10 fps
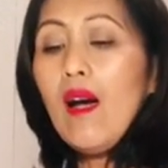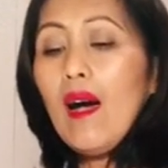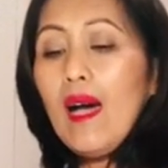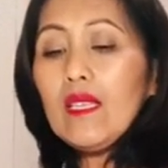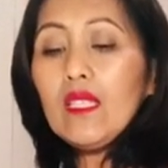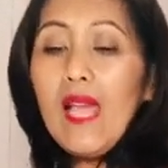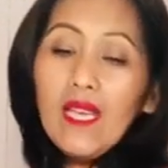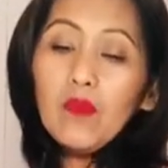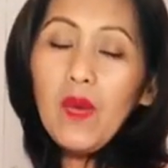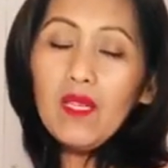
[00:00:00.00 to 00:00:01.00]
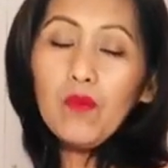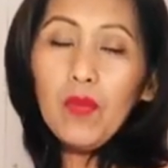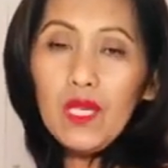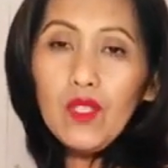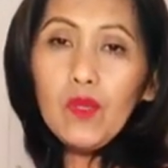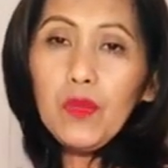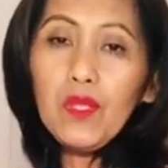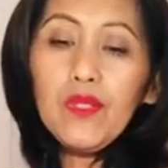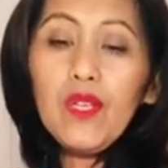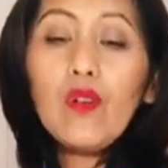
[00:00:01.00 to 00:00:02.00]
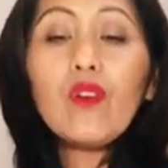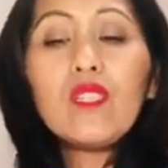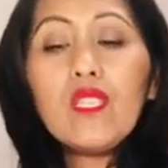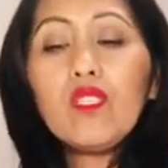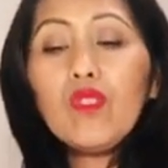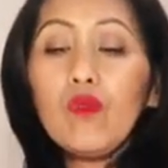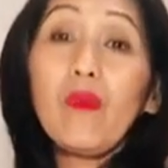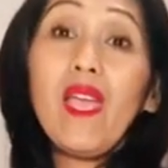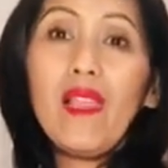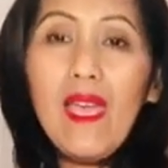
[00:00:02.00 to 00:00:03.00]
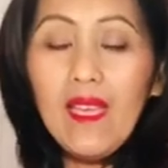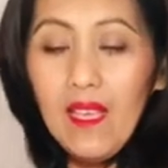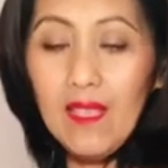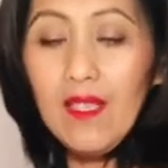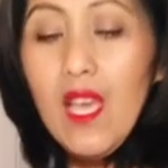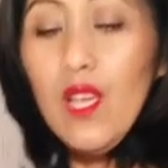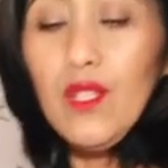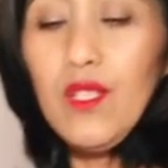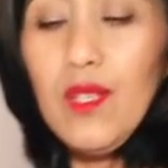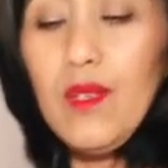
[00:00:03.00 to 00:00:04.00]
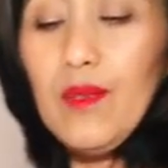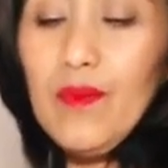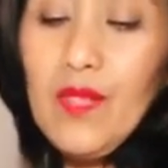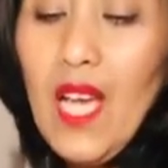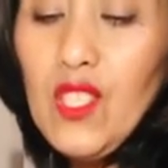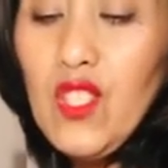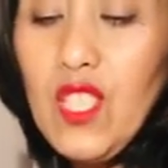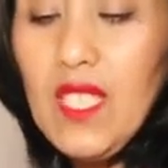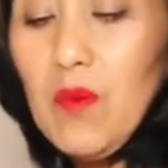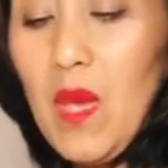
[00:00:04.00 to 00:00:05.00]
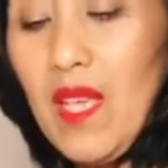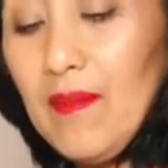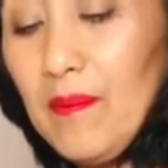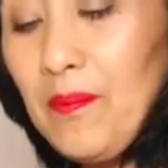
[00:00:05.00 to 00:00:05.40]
I slice my vegetables according to my liking. So that's just me.